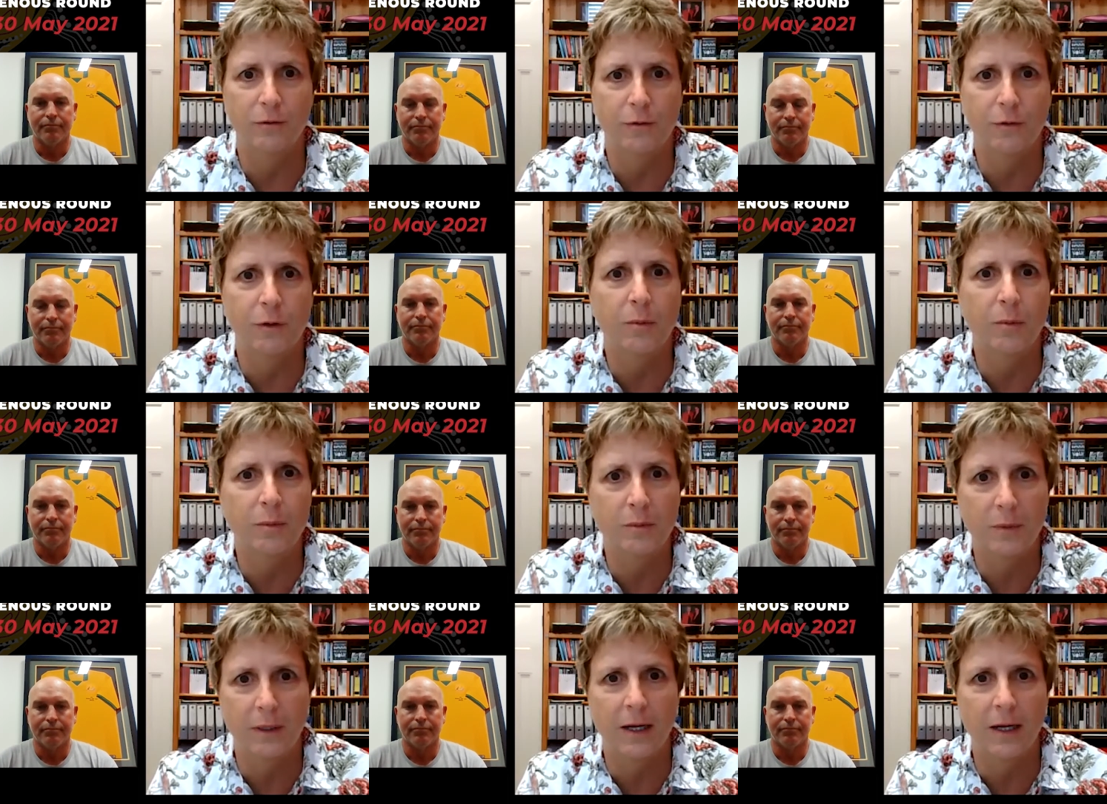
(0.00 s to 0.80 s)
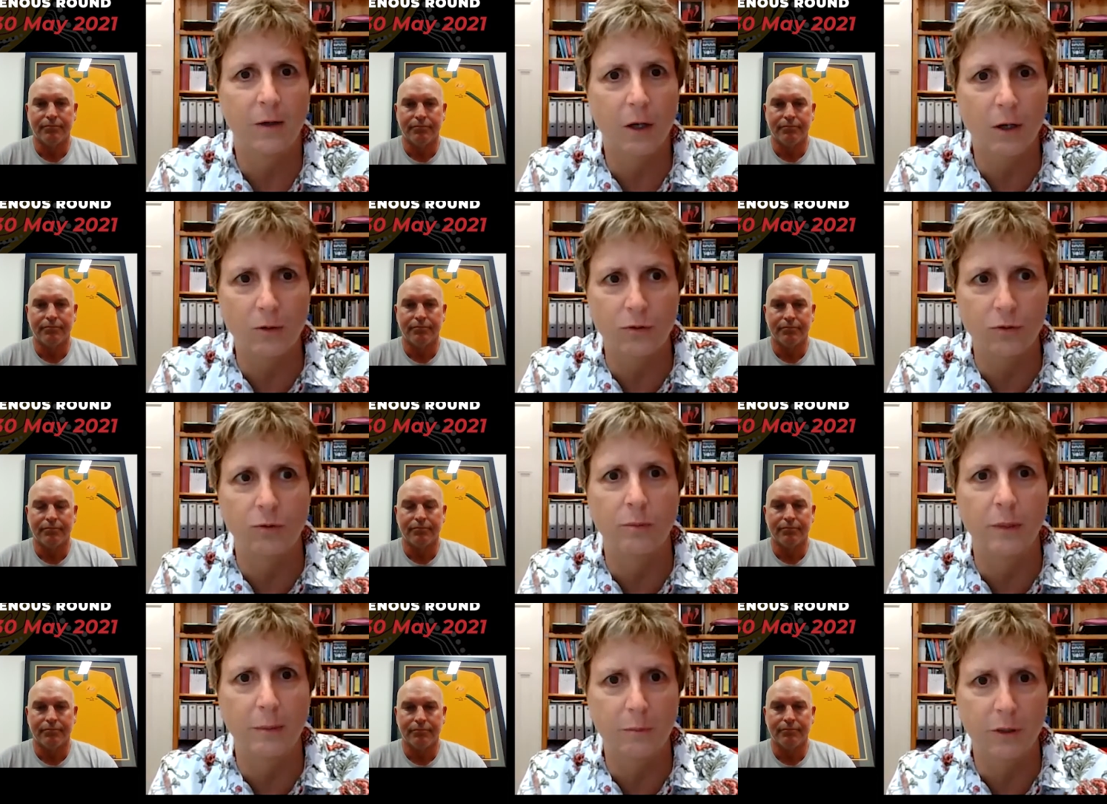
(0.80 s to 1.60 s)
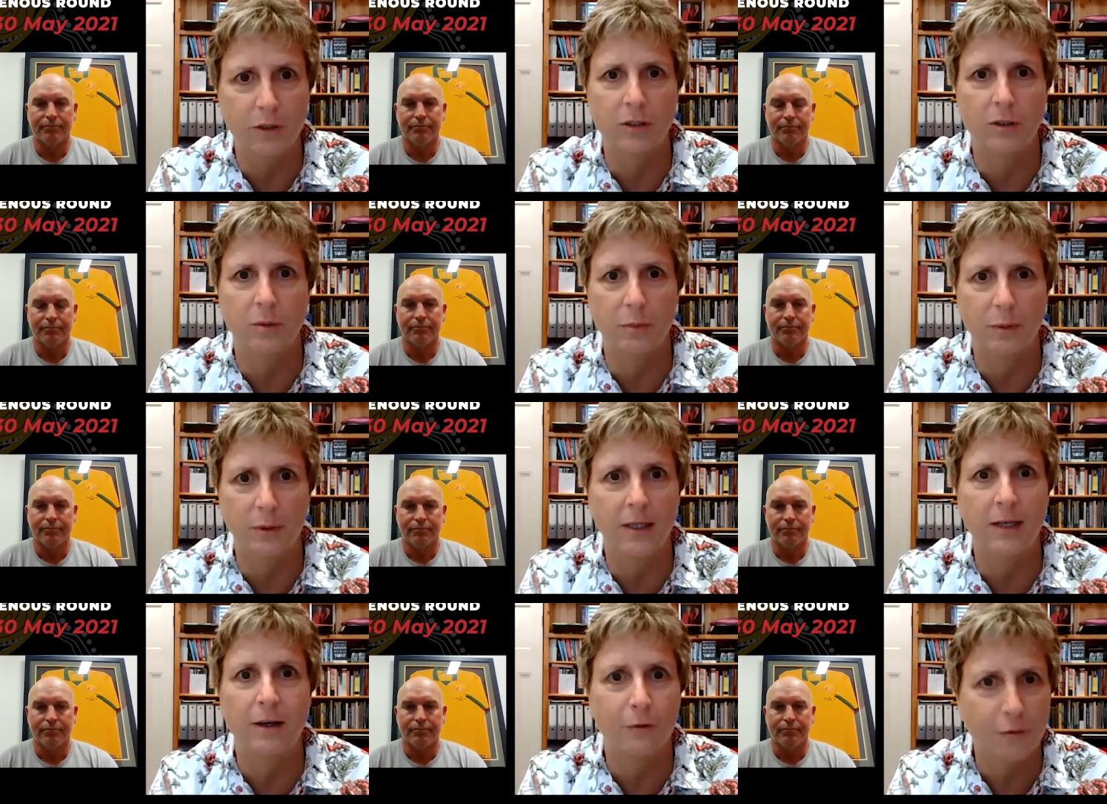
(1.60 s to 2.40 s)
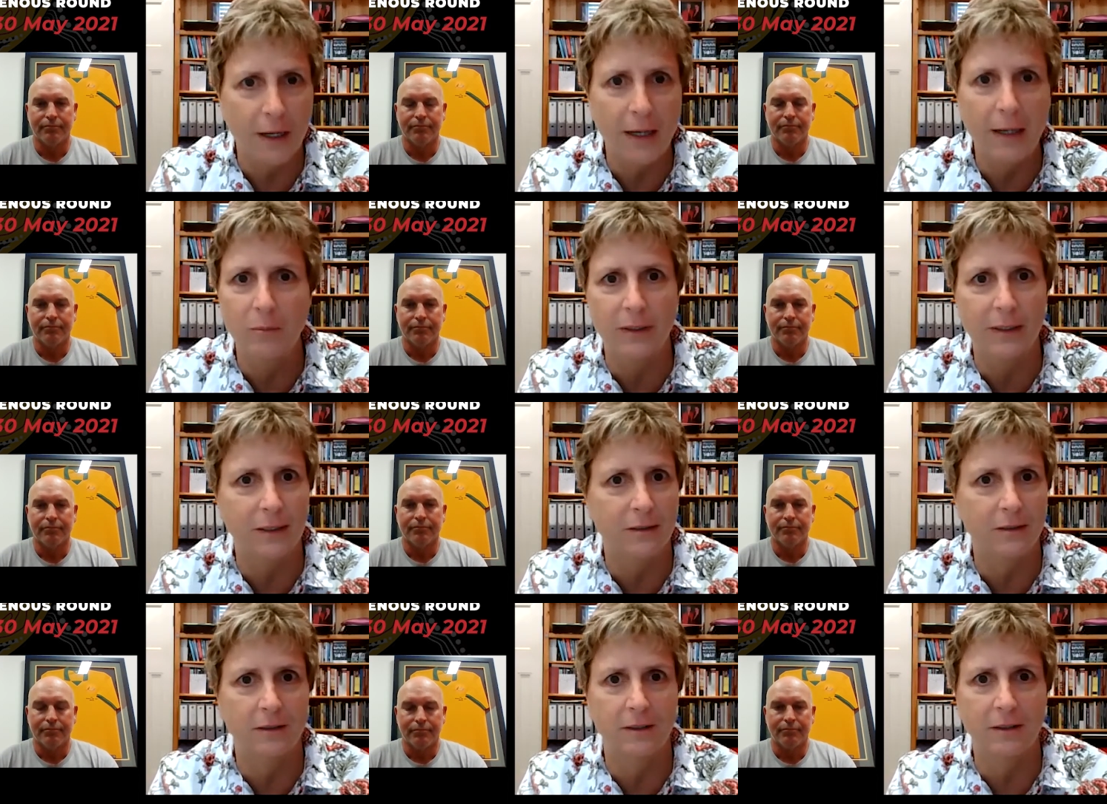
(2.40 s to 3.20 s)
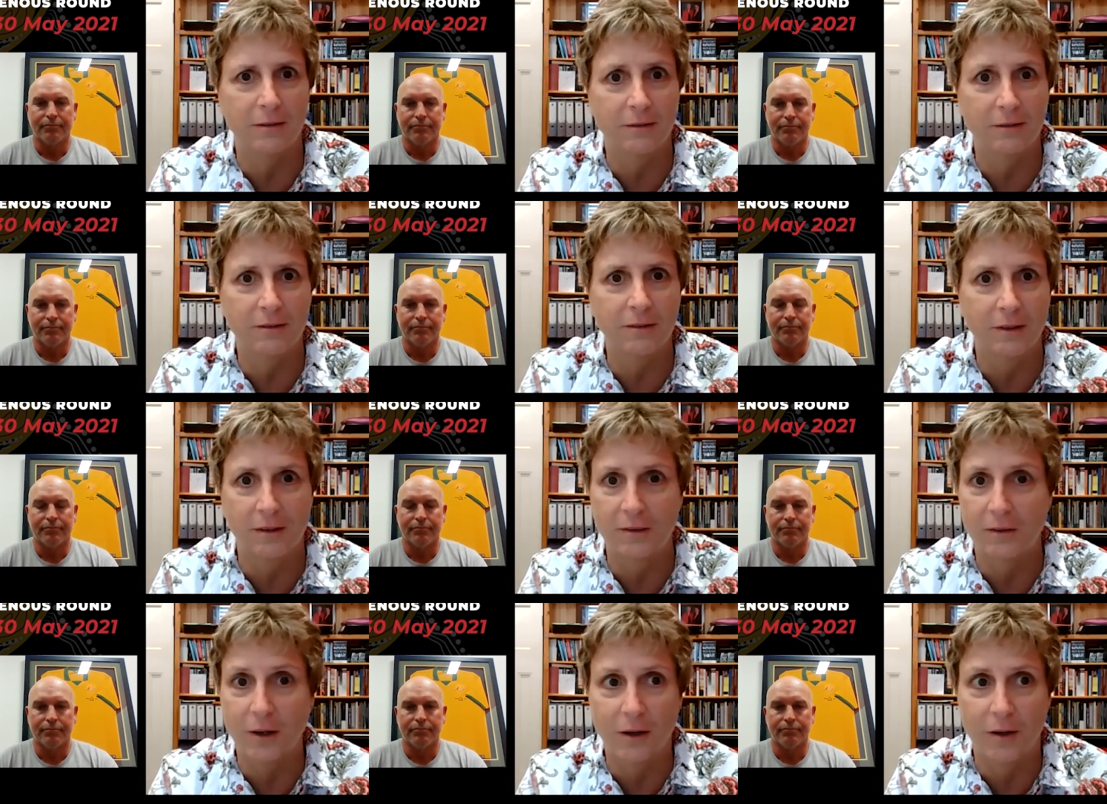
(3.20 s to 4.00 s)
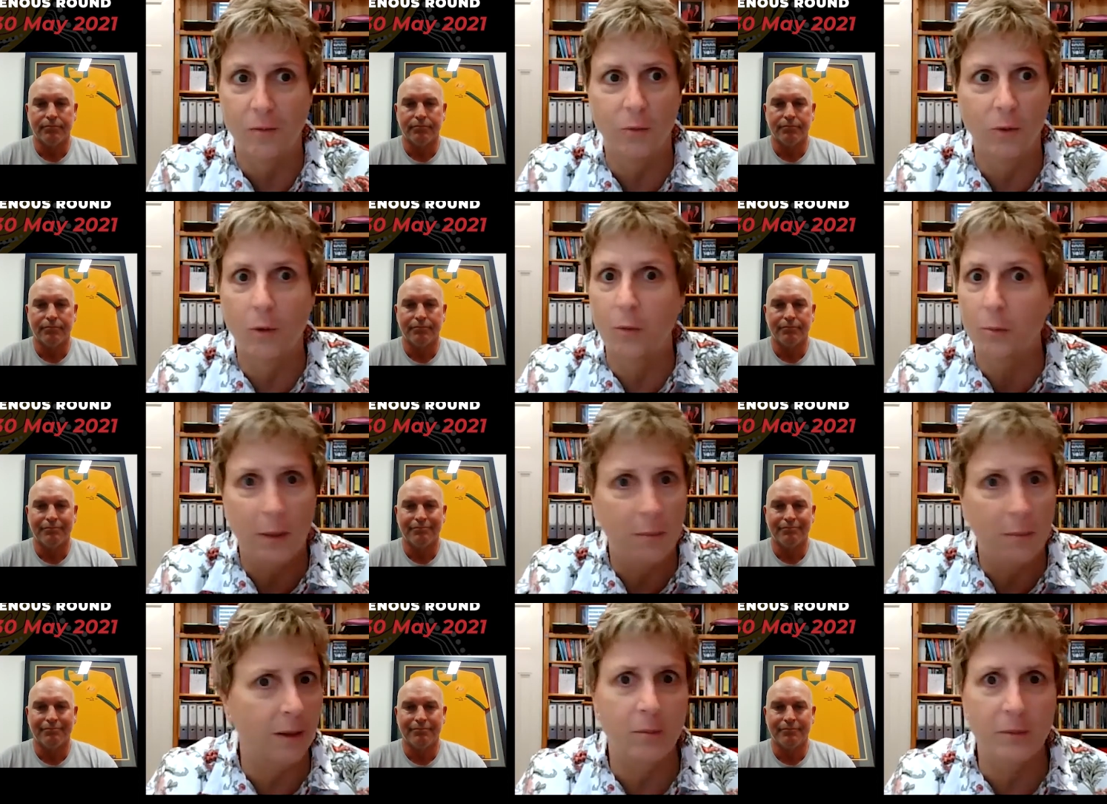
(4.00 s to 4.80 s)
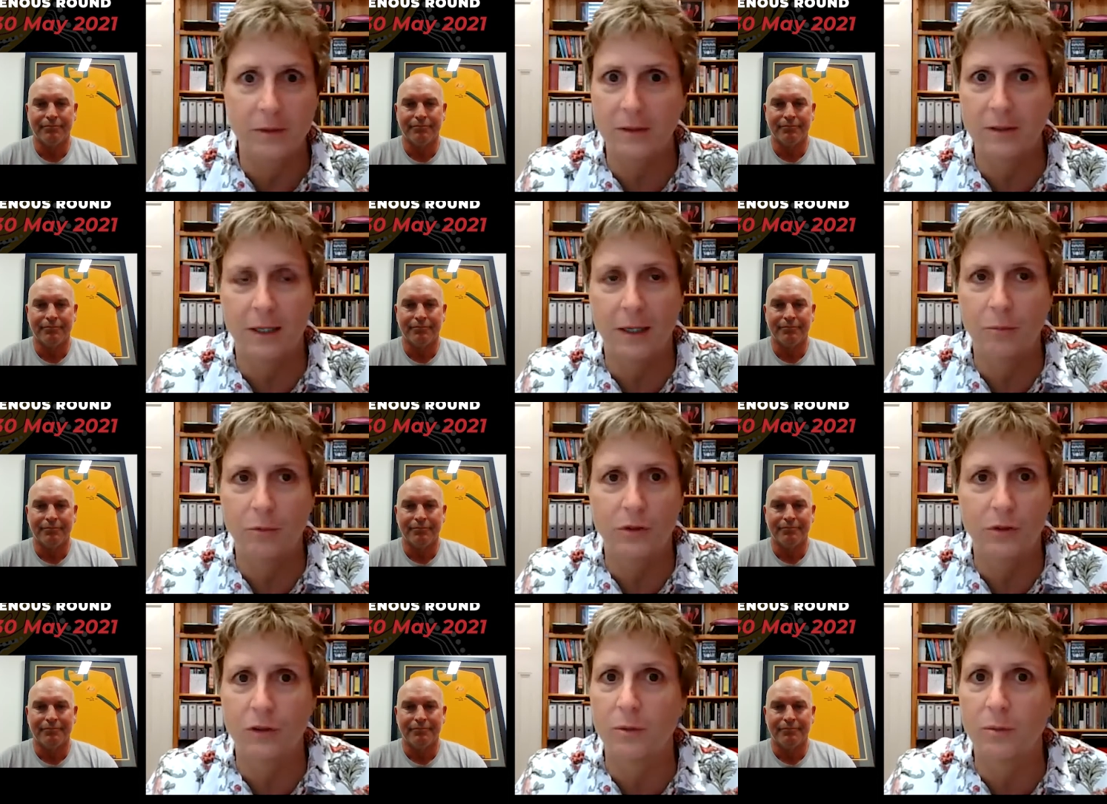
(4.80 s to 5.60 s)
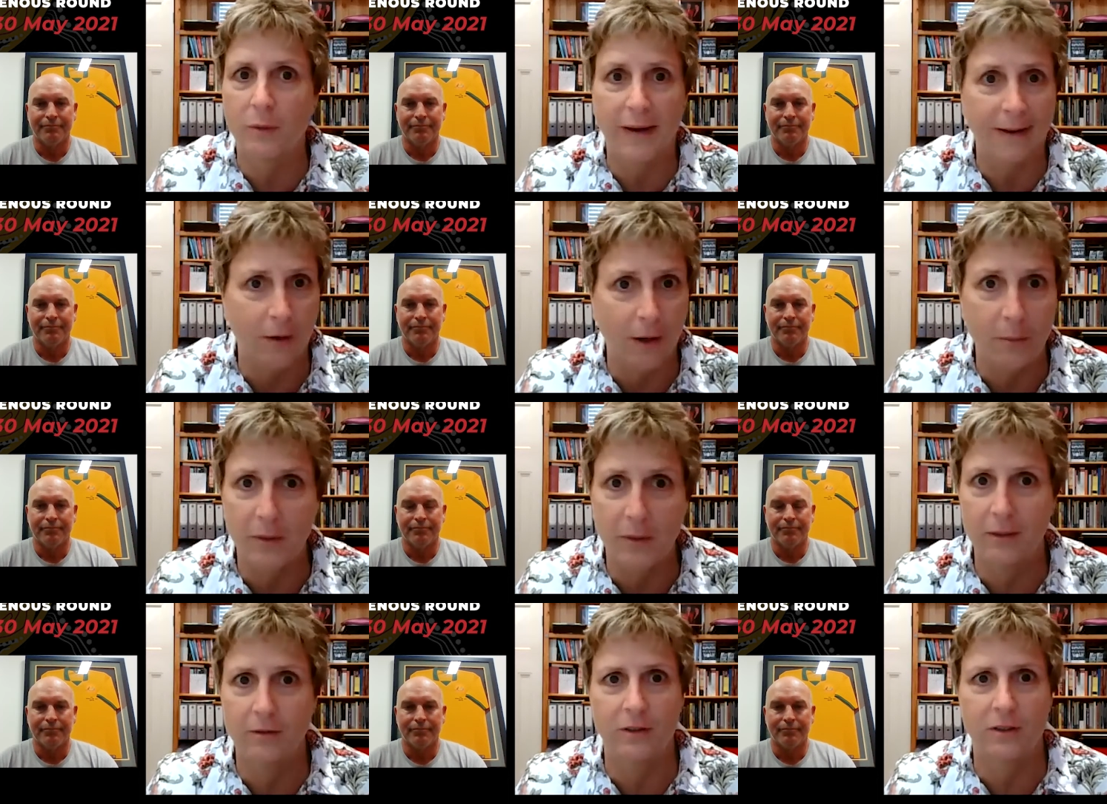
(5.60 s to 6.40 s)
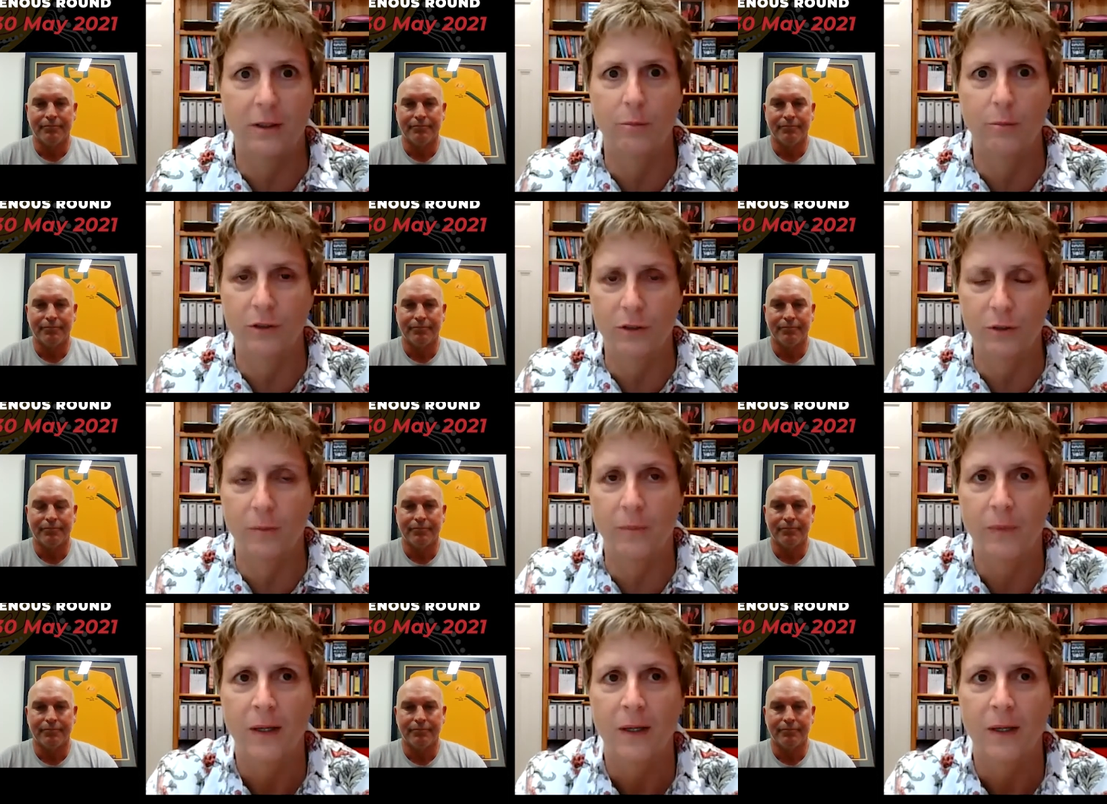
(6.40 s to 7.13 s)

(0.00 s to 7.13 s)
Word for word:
Speaker 1: from our cultural membership in our families and uh, uh well my mum is aboriginal my grandmother is aboriginal